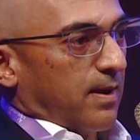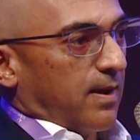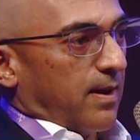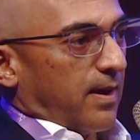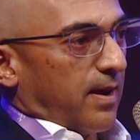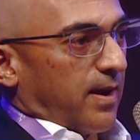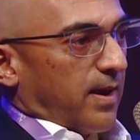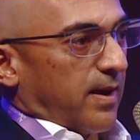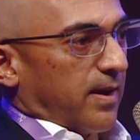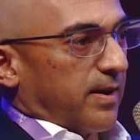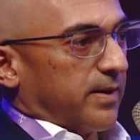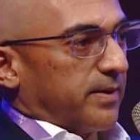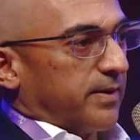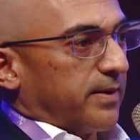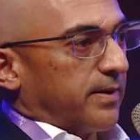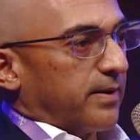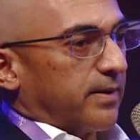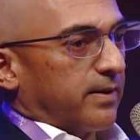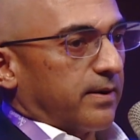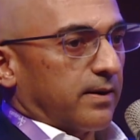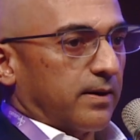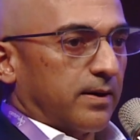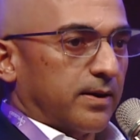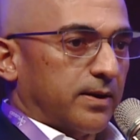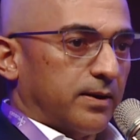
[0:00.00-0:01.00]
And,
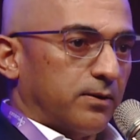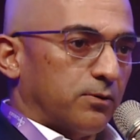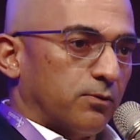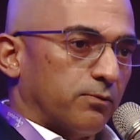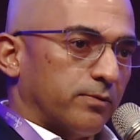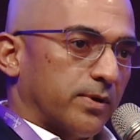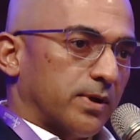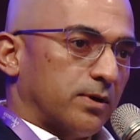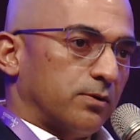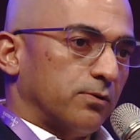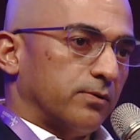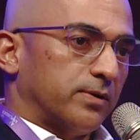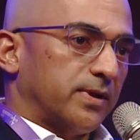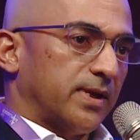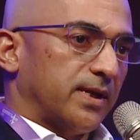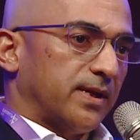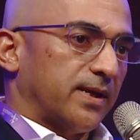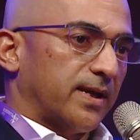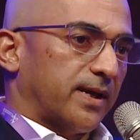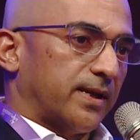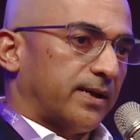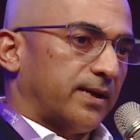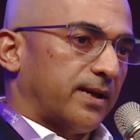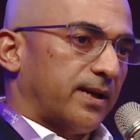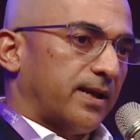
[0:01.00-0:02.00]
we are looking
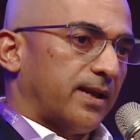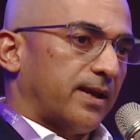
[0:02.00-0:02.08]
at